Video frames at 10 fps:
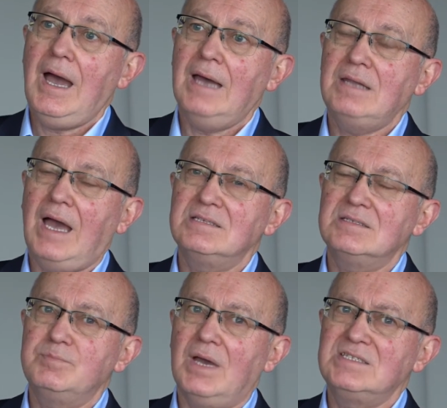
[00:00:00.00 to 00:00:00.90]
and I
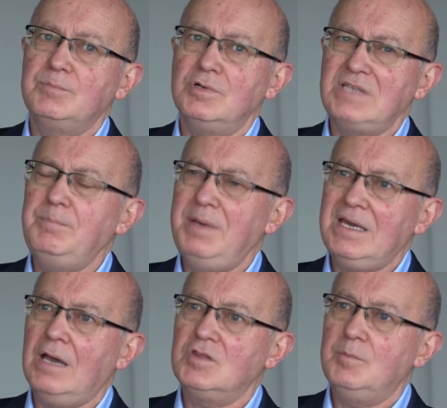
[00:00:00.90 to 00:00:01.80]
suppose I
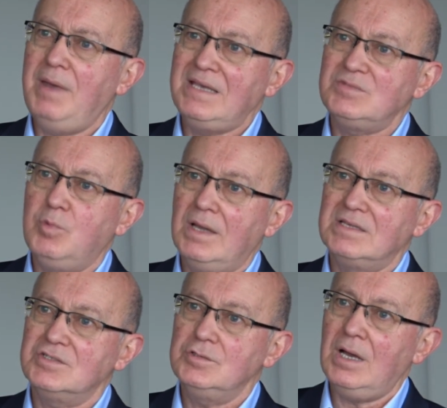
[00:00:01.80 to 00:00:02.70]
pick out the best
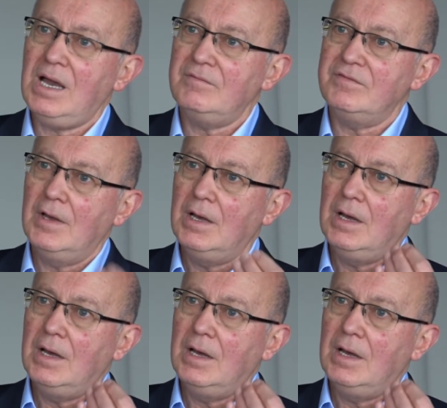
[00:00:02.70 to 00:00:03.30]
ones who have